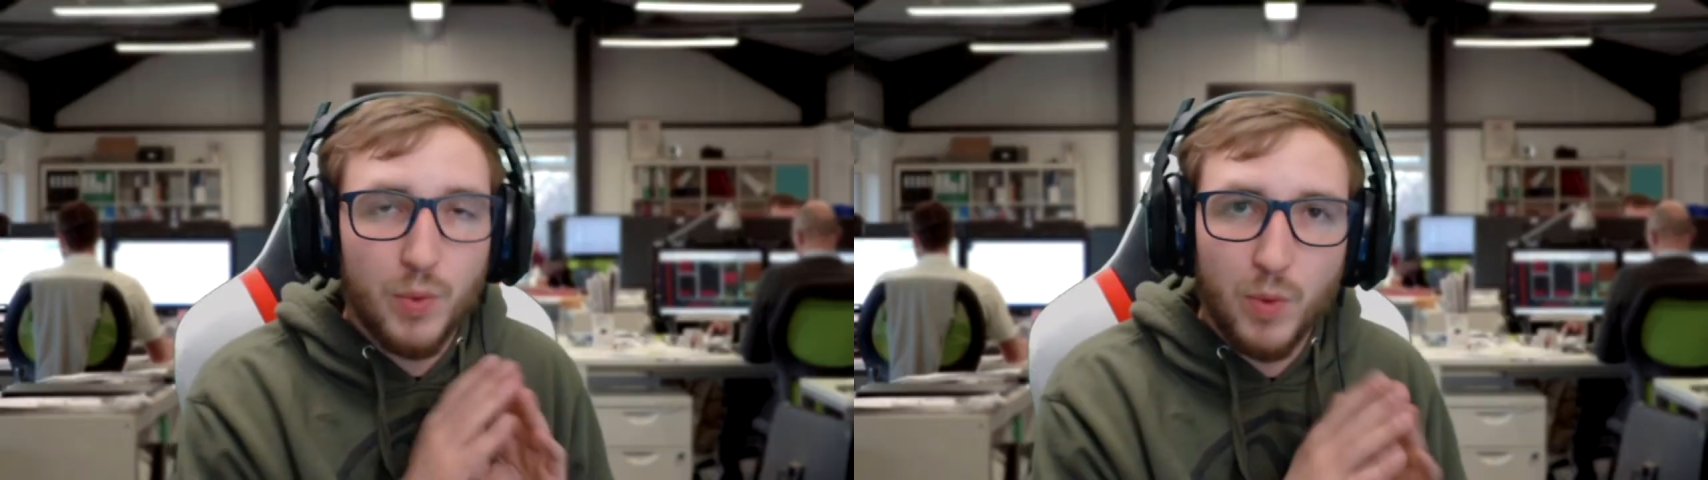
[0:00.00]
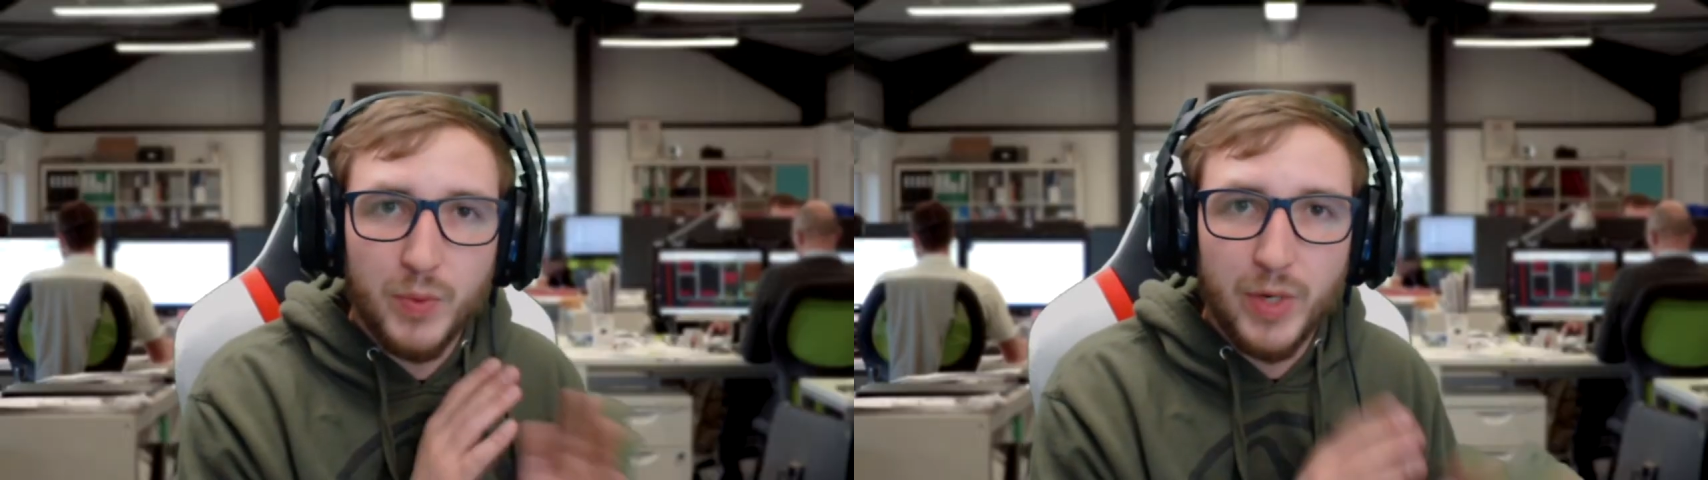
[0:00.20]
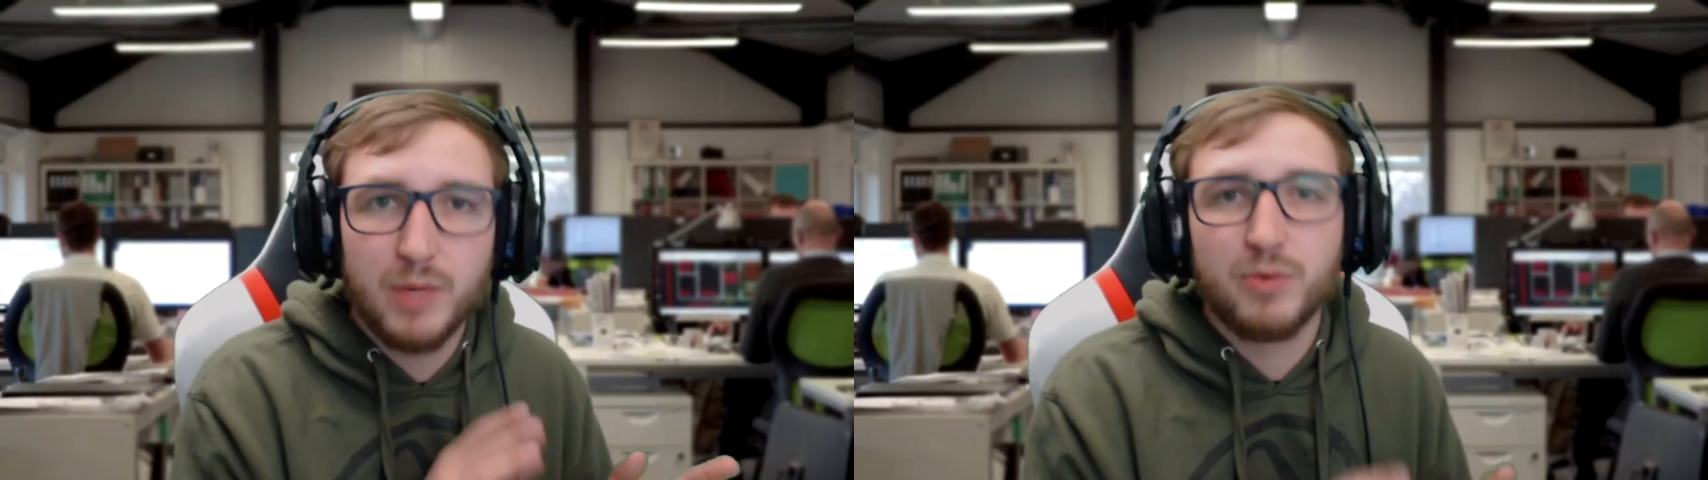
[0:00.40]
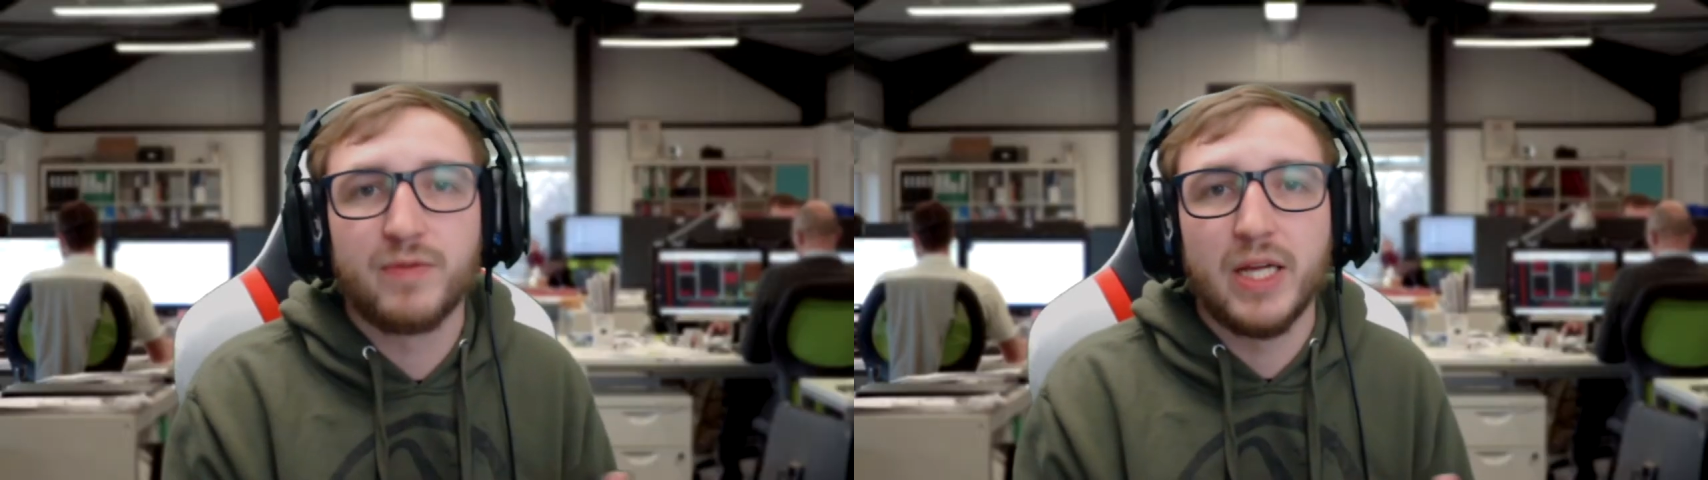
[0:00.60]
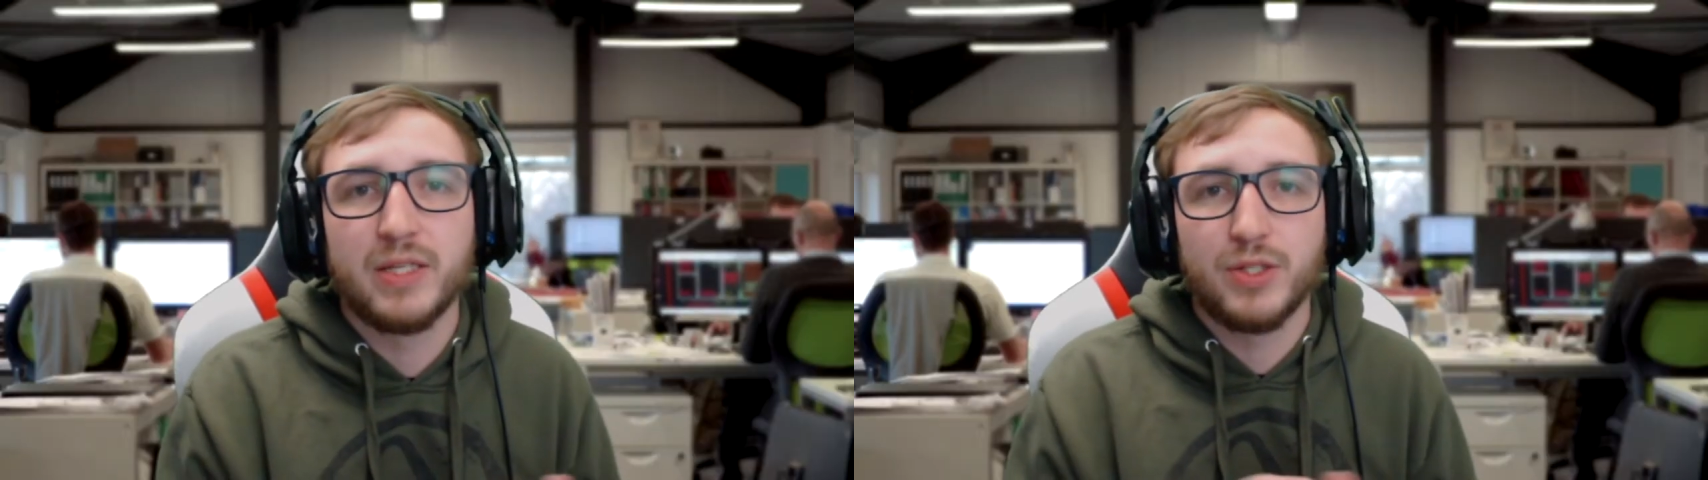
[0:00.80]
One way to
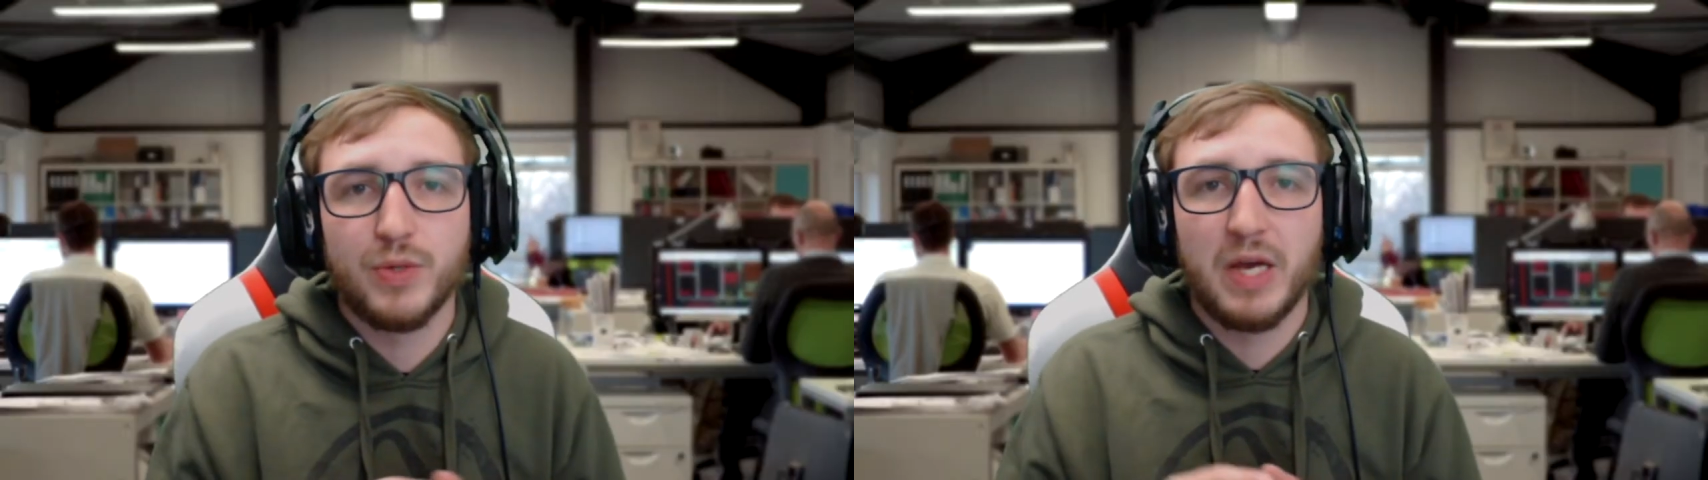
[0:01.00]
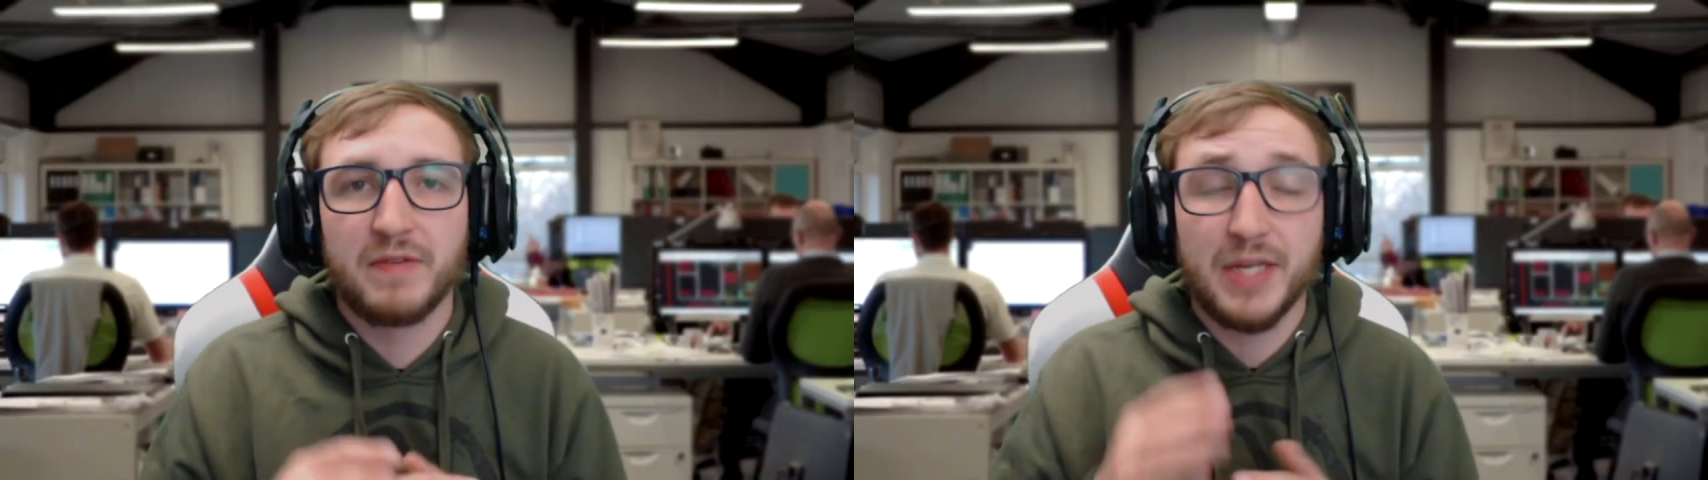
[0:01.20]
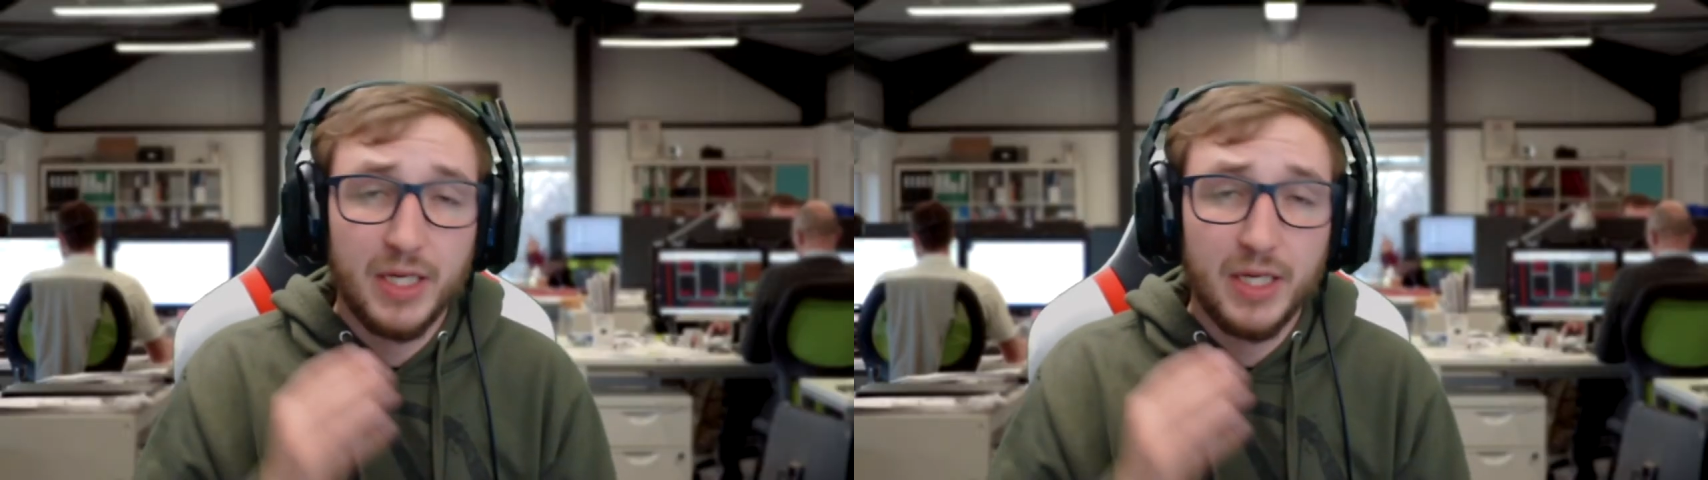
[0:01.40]
prevent you having